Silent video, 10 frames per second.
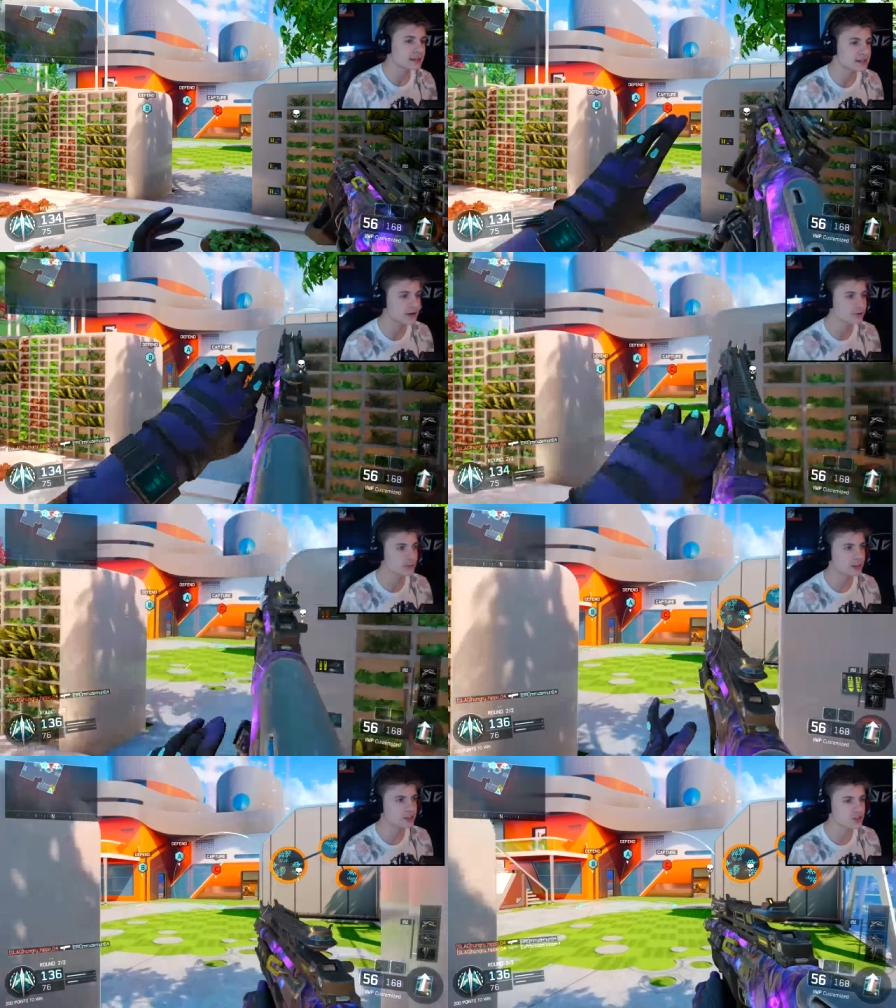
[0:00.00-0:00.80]
the temp
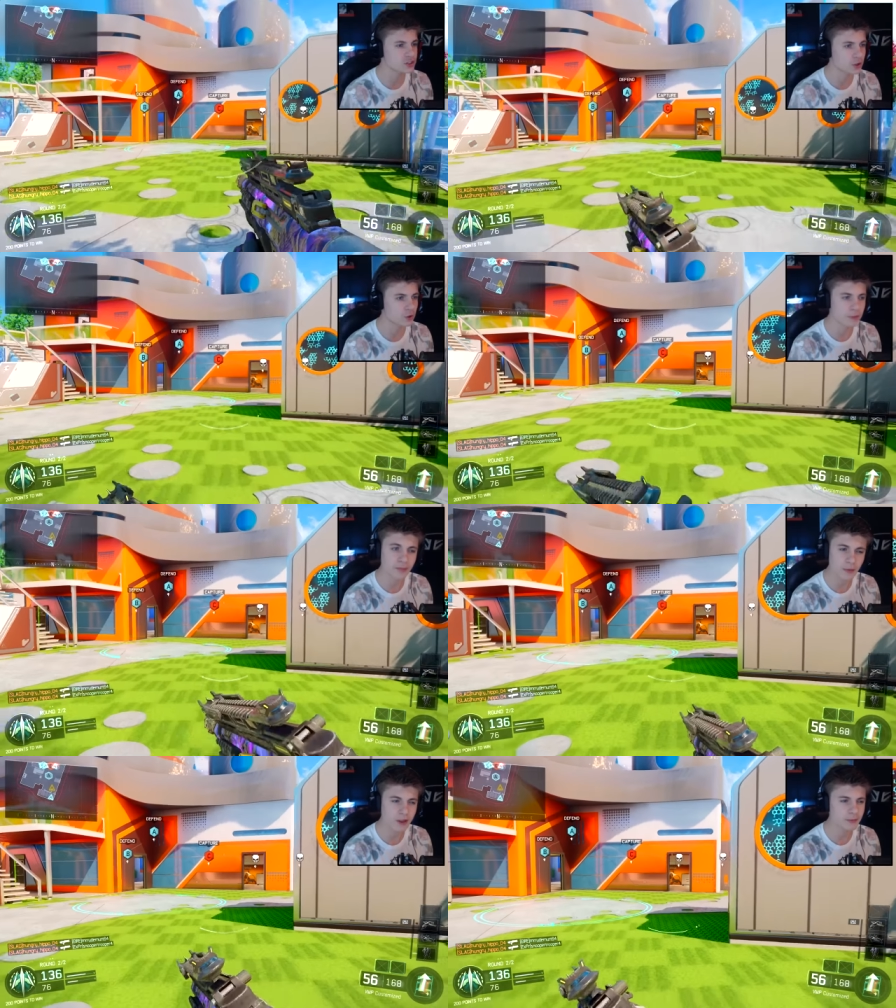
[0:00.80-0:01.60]
specialist, so we're
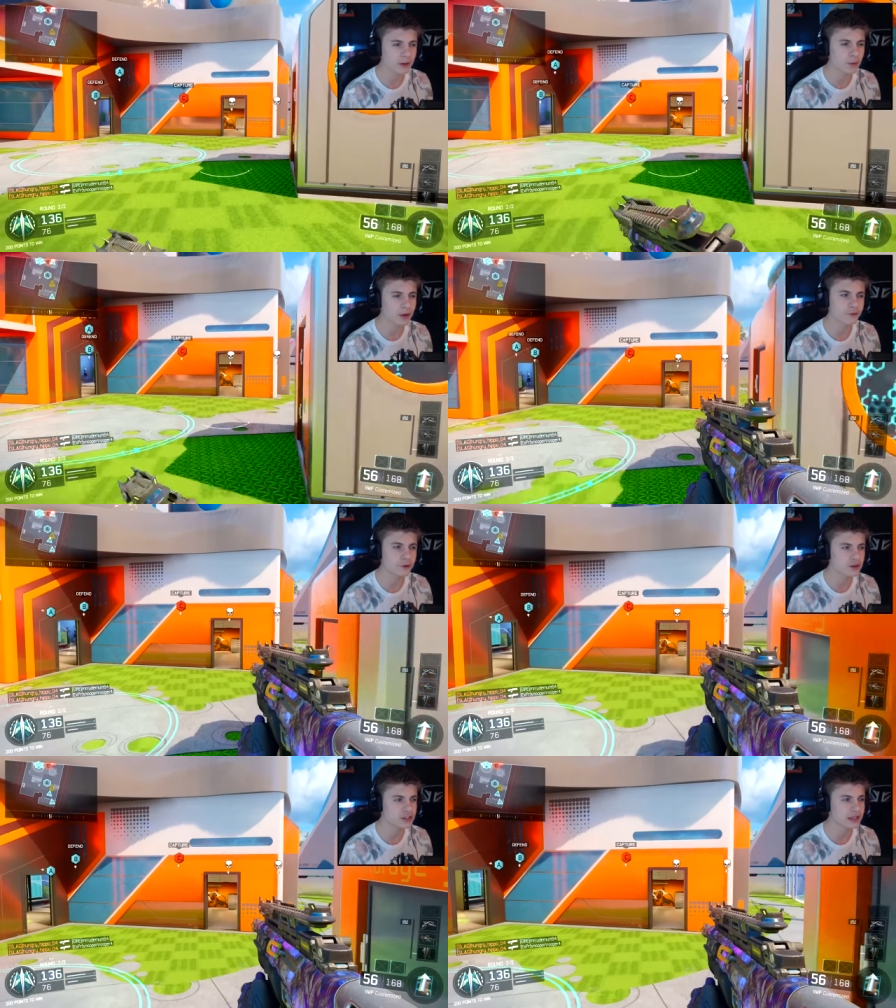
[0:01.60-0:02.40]
probably going to be one of the
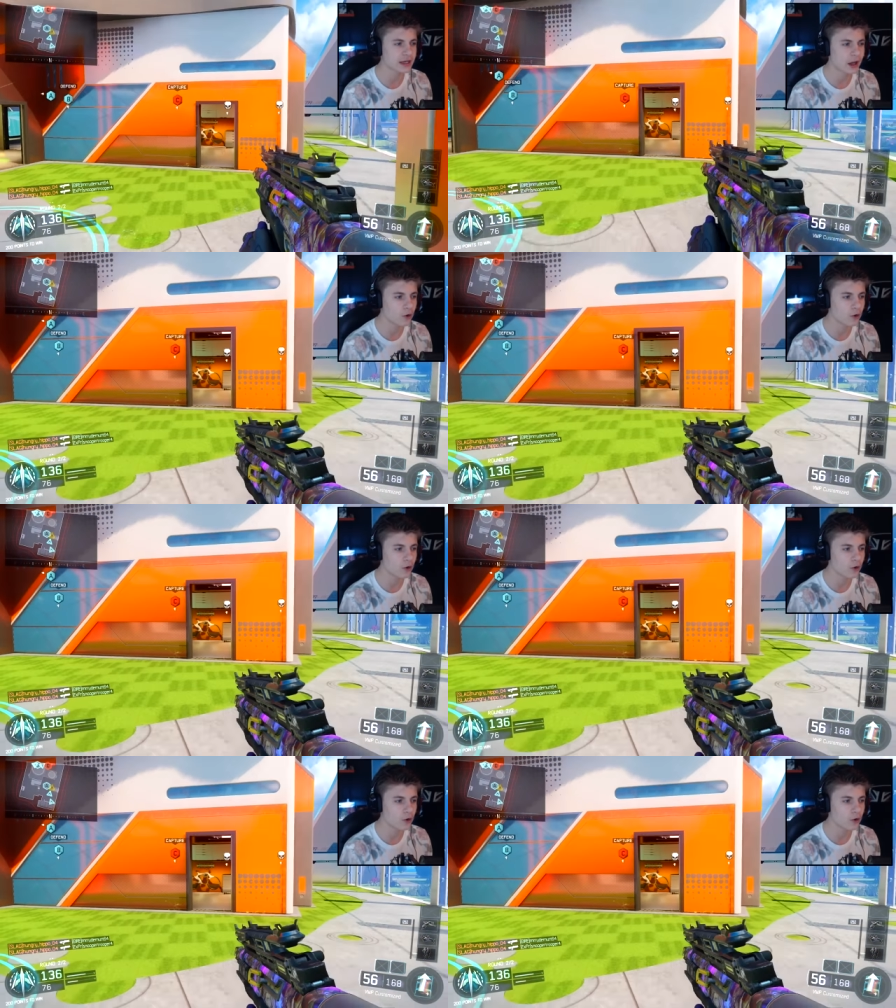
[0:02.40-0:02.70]
first to get it,